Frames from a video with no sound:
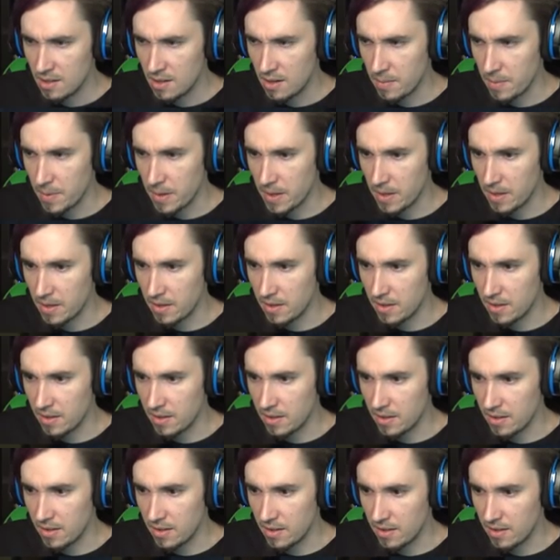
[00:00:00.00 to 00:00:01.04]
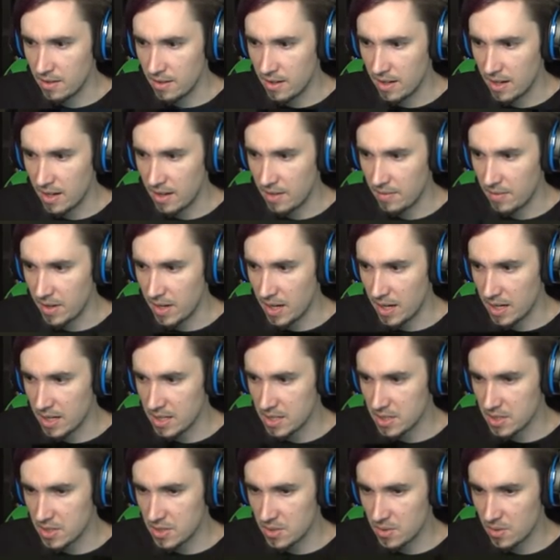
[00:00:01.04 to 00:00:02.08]
I mean, I mean, I
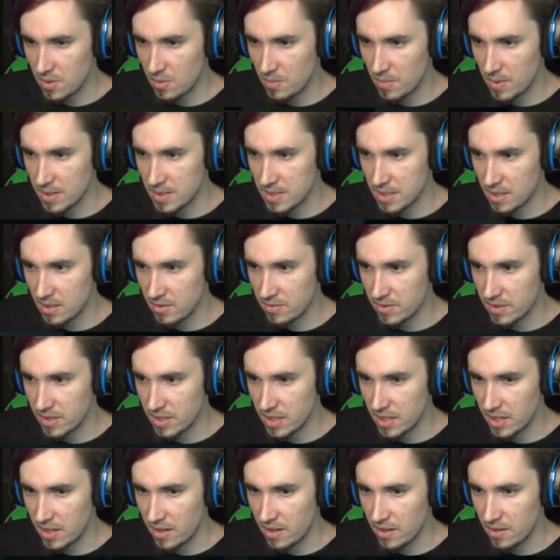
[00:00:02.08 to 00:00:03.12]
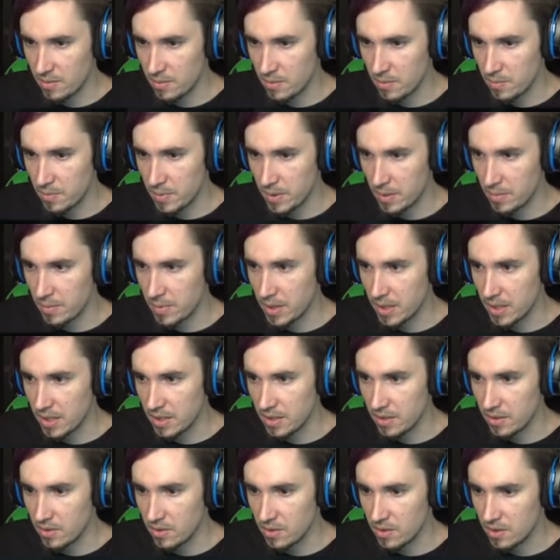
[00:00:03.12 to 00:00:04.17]
could just throw myself in there. It wouldn't be a big
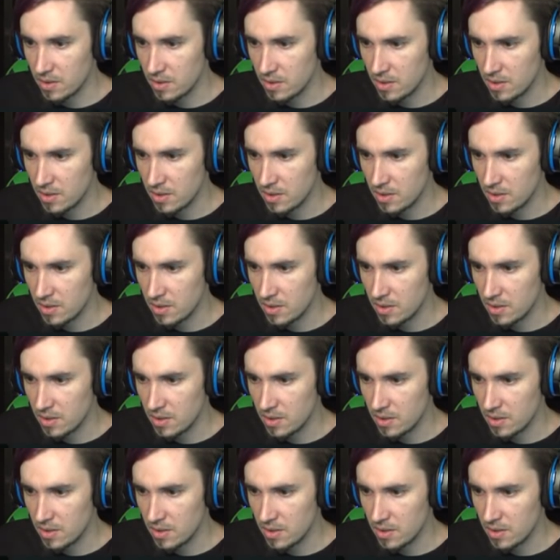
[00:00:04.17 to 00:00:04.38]
deal.